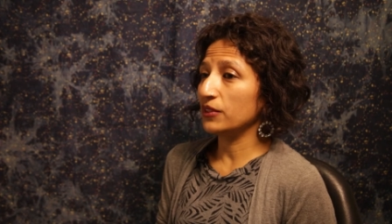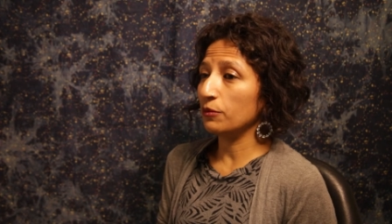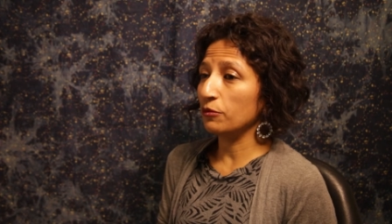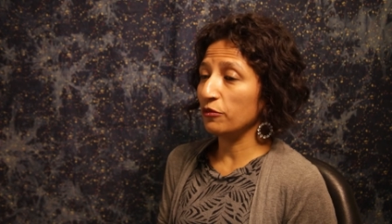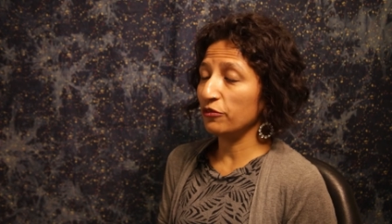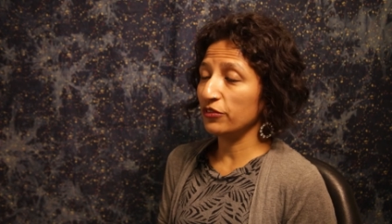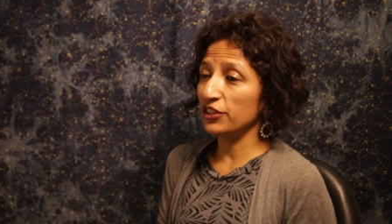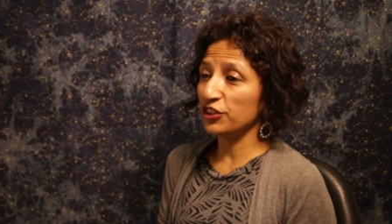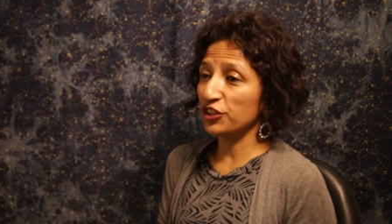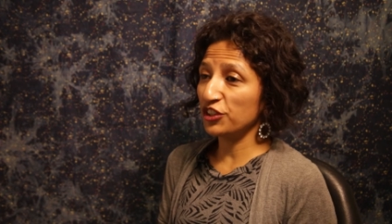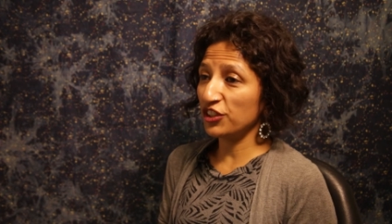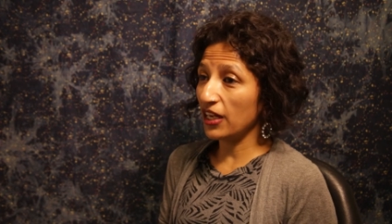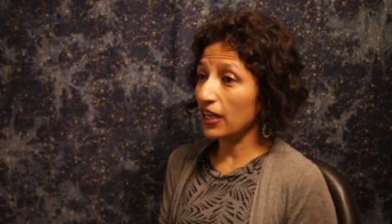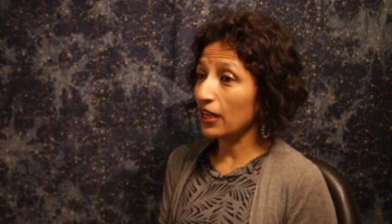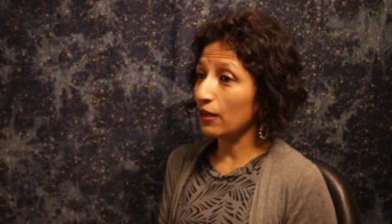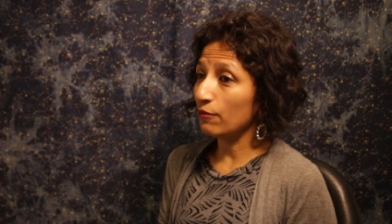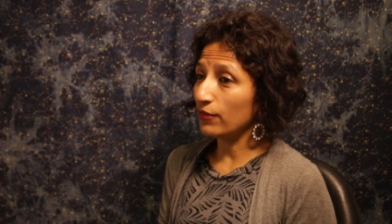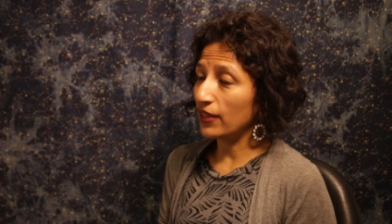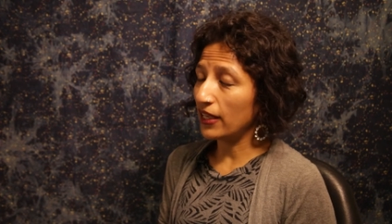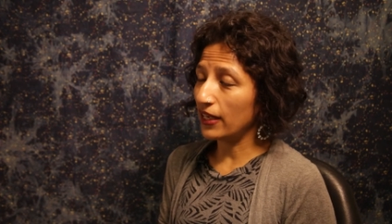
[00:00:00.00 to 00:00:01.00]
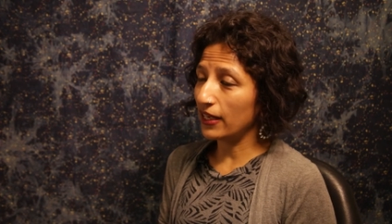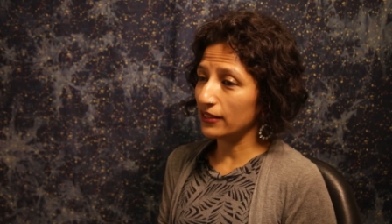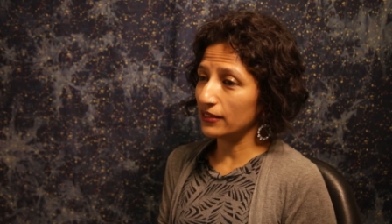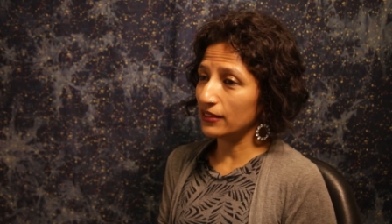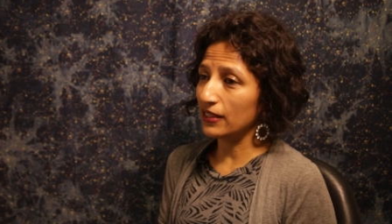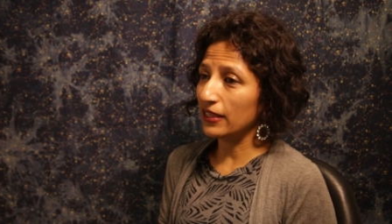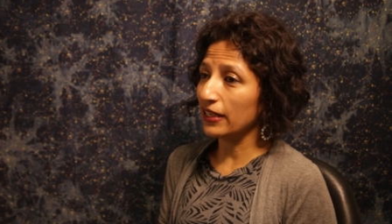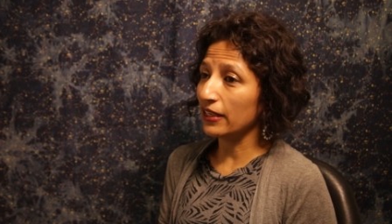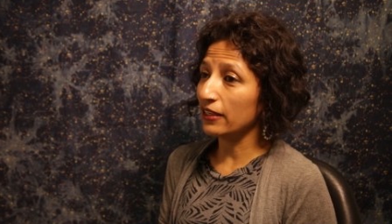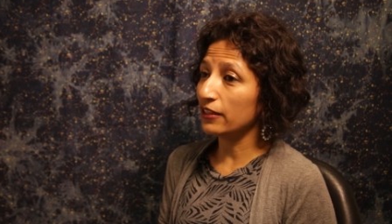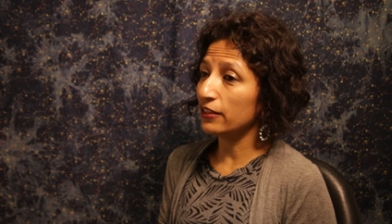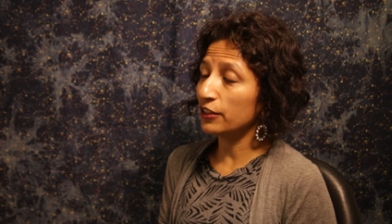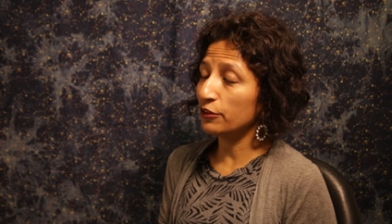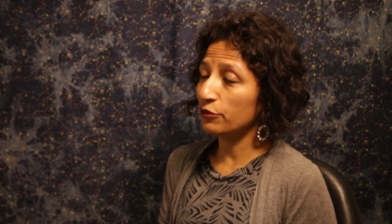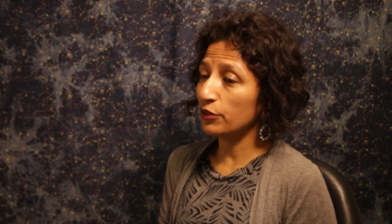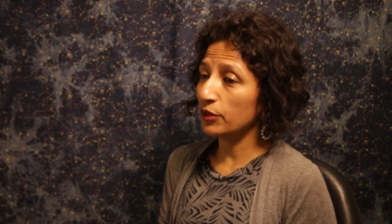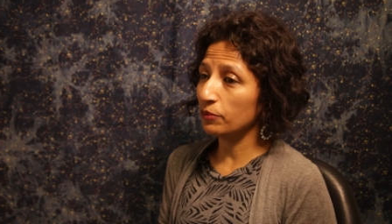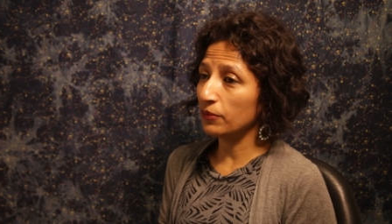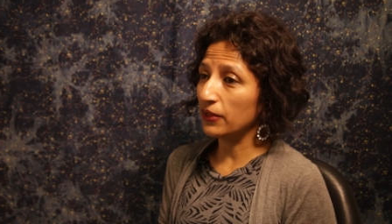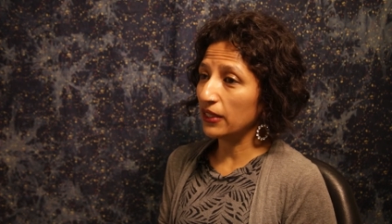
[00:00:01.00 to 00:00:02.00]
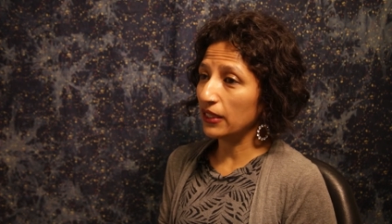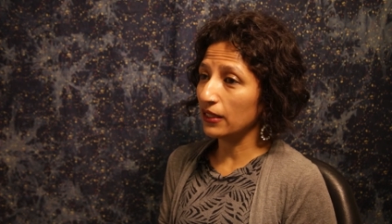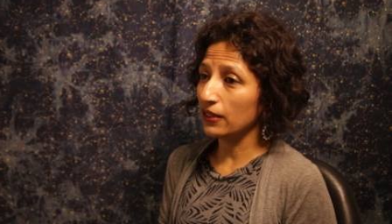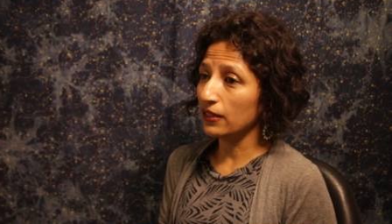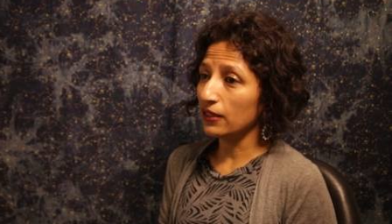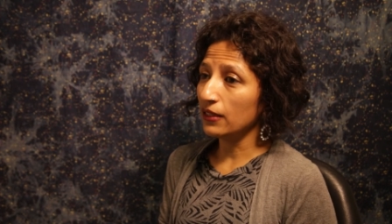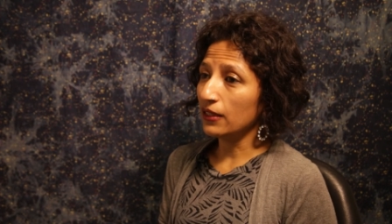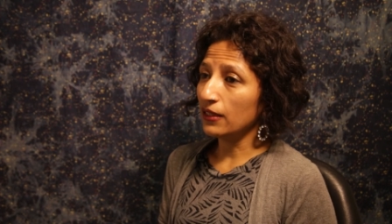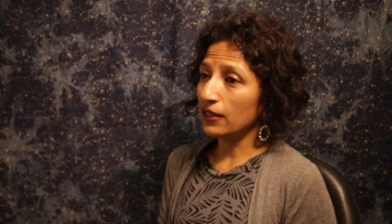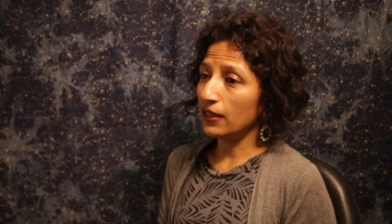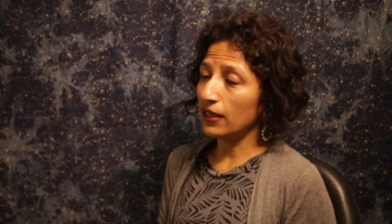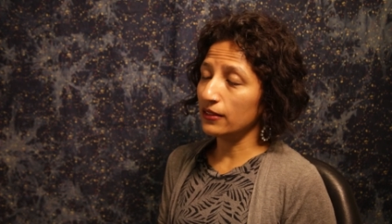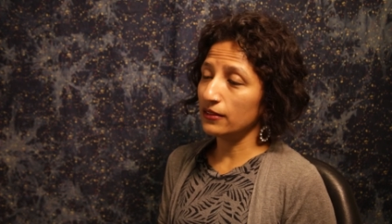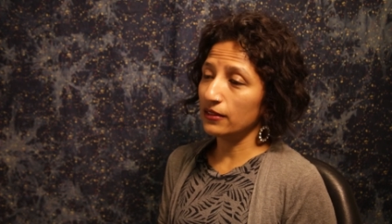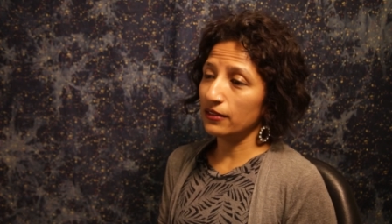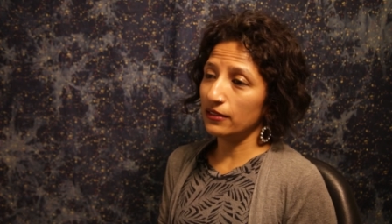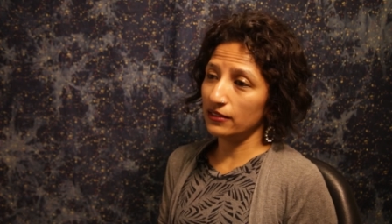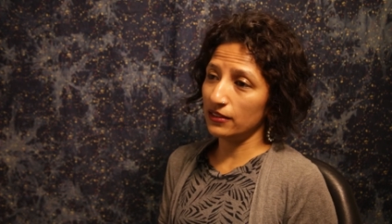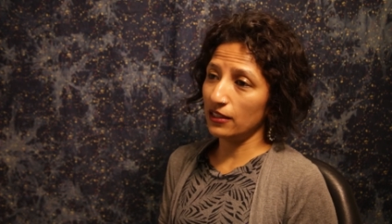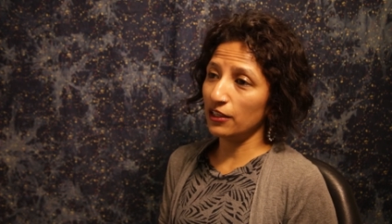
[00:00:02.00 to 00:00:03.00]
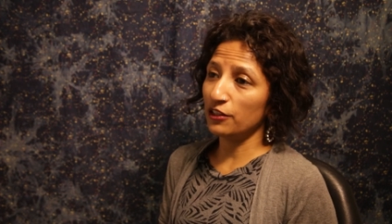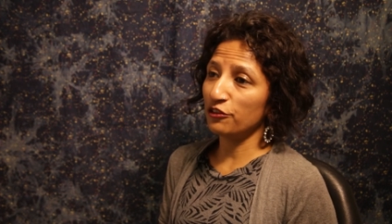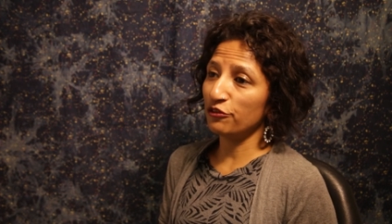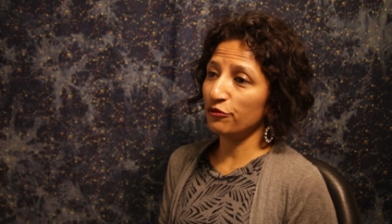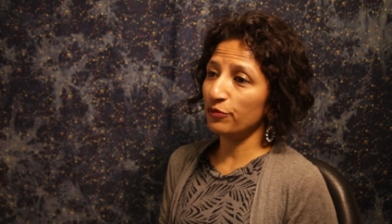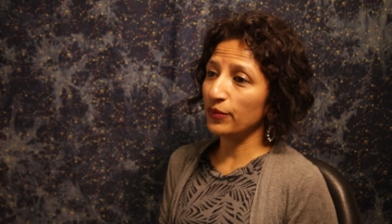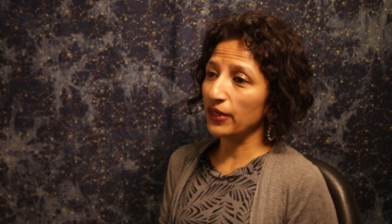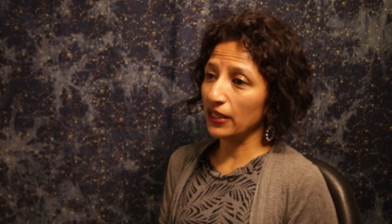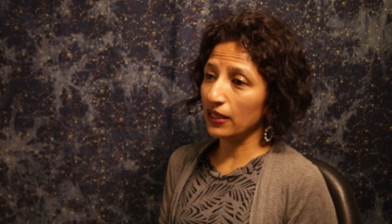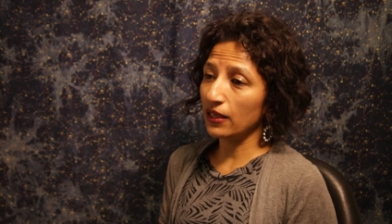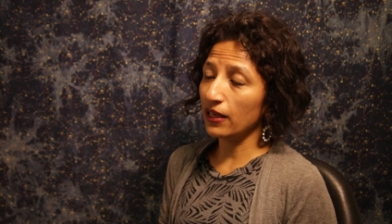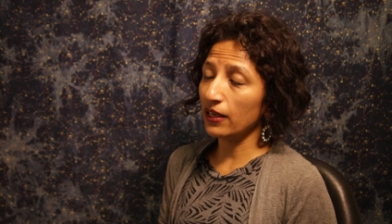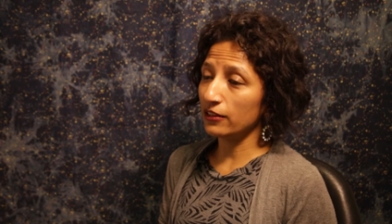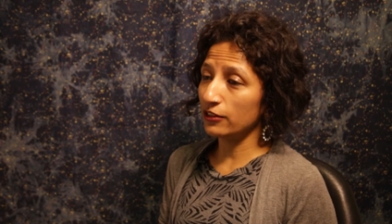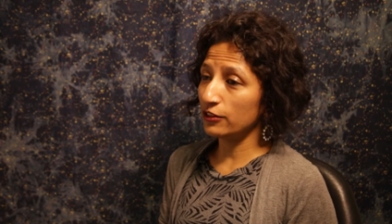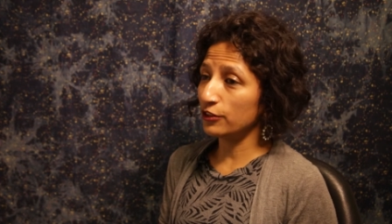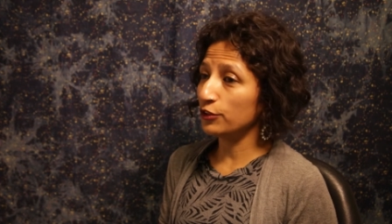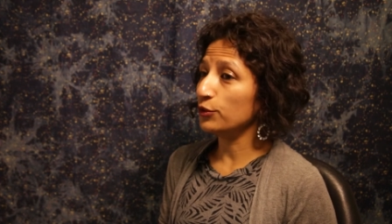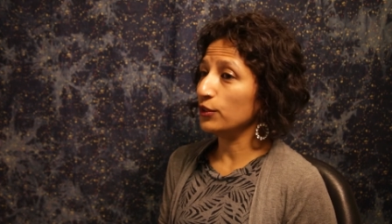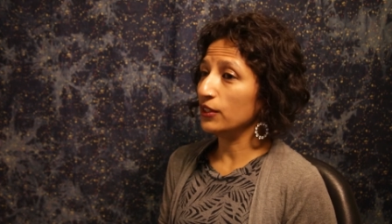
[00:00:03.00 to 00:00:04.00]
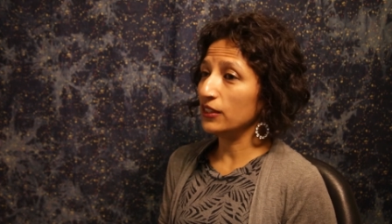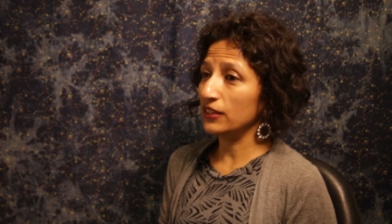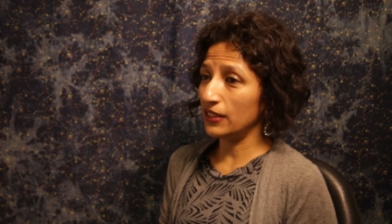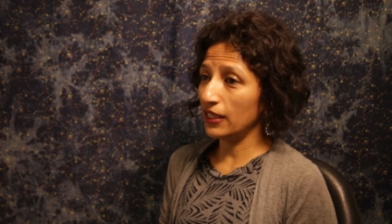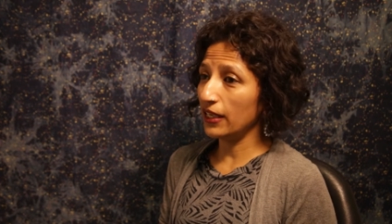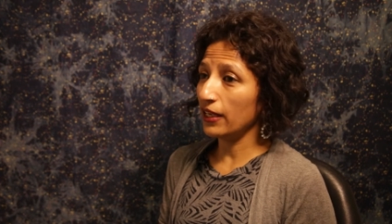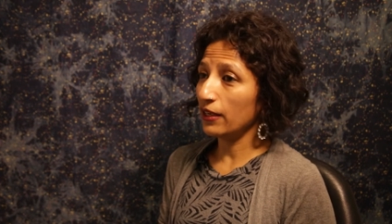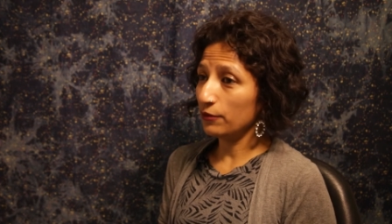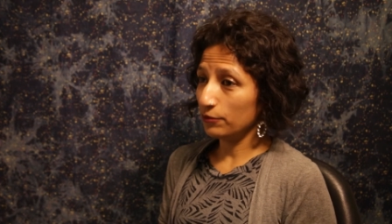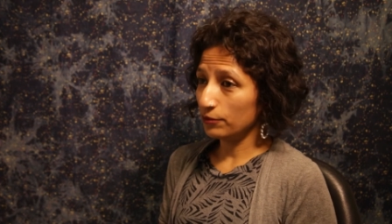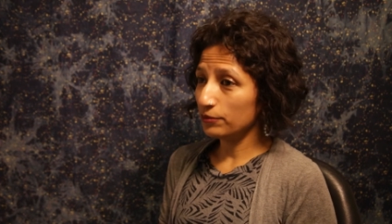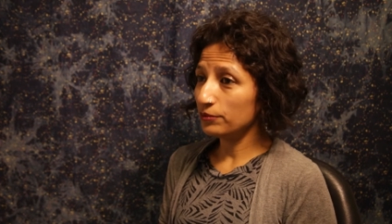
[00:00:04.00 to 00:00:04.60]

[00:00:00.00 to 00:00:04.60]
some of the shame that has lingered with me as a result of being cut to this day.